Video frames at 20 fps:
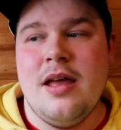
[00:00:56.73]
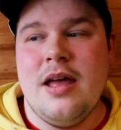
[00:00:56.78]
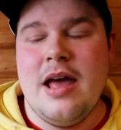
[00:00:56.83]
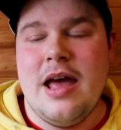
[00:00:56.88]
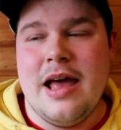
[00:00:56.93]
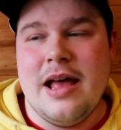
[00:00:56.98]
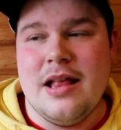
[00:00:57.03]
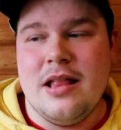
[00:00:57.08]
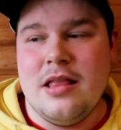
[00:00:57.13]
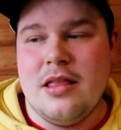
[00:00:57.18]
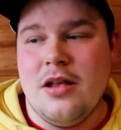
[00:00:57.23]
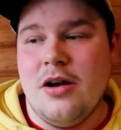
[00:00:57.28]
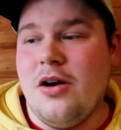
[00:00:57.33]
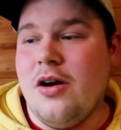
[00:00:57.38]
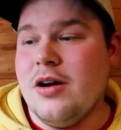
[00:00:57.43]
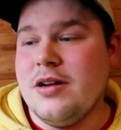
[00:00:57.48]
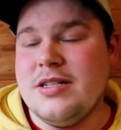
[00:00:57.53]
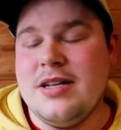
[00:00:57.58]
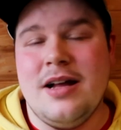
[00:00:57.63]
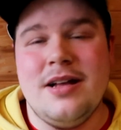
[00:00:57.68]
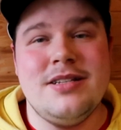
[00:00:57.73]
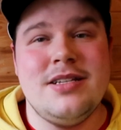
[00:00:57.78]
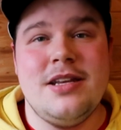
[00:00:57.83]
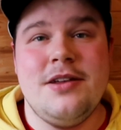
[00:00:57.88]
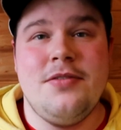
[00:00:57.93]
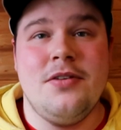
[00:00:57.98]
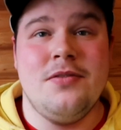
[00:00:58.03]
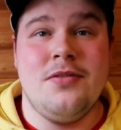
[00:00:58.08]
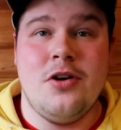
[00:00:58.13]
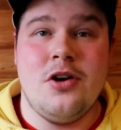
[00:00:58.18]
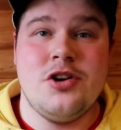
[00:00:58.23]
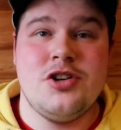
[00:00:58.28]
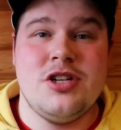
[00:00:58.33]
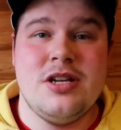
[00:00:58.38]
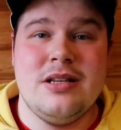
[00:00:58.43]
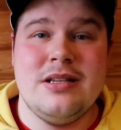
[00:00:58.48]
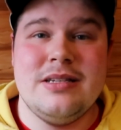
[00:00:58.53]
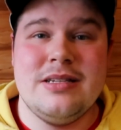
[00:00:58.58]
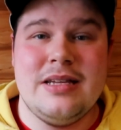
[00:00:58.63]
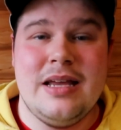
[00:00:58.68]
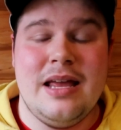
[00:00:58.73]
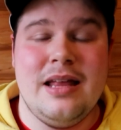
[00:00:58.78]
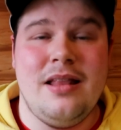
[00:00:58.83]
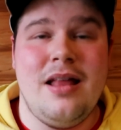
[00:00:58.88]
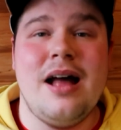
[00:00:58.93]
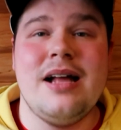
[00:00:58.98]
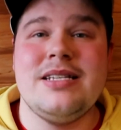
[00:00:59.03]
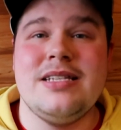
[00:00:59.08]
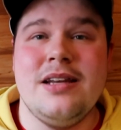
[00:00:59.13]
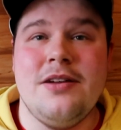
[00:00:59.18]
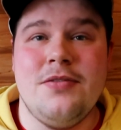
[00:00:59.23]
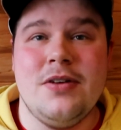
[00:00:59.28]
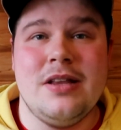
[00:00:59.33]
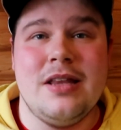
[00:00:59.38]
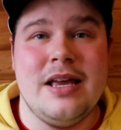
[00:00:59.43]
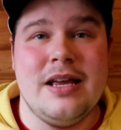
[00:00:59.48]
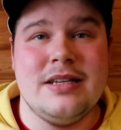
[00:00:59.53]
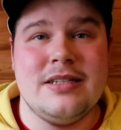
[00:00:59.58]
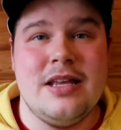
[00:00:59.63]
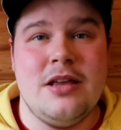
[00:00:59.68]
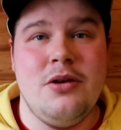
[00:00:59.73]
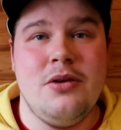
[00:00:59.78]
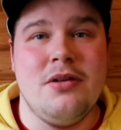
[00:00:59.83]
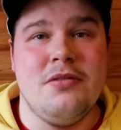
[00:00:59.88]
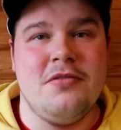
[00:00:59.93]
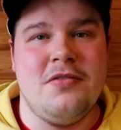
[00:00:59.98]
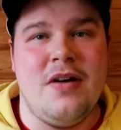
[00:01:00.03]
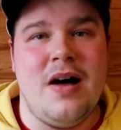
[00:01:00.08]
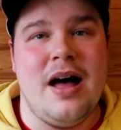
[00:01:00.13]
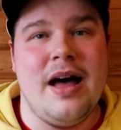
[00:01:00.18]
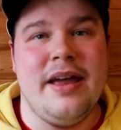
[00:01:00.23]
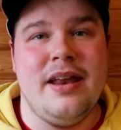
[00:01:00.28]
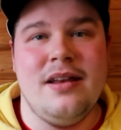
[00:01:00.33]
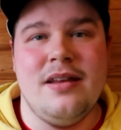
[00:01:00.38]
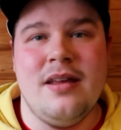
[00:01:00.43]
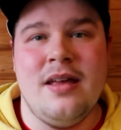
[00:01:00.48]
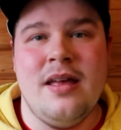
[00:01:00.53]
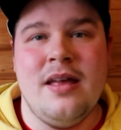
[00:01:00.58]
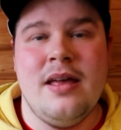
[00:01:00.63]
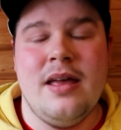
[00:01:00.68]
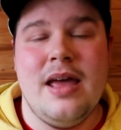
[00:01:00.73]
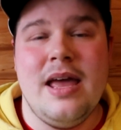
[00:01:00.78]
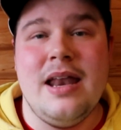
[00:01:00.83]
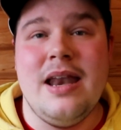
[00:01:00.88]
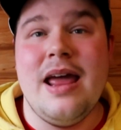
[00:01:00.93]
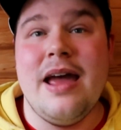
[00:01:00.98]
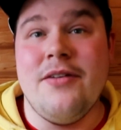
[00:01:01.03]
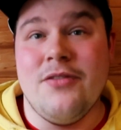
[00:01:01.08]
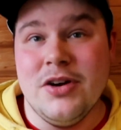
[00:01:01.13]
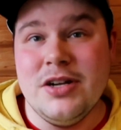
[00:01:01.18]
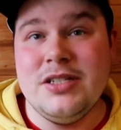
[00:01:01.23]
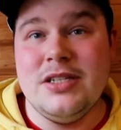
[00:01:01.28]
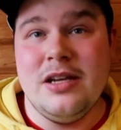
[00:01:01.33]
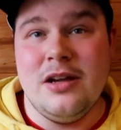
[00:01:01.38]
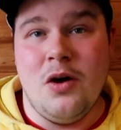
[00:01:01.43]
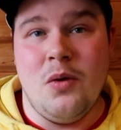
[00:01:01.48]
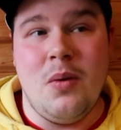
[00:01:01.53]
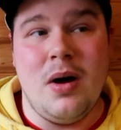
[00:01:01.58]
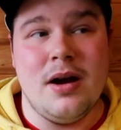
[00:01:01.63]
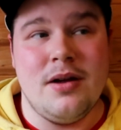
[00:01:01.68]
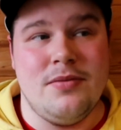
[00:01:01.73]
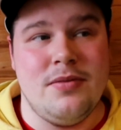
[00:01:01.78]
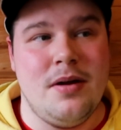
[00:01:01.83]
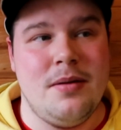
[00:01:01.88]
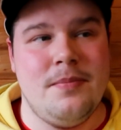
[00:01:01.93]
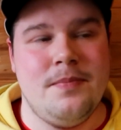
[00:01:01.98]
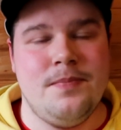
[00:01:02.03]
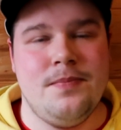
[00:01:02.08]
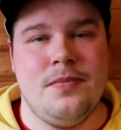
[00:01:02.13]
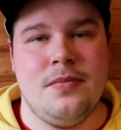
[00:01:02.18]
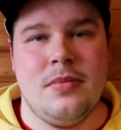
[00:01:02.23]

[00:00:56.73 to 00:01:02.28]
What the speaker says: And there are tons of different versions and lots of different things that you can find in every single one of them.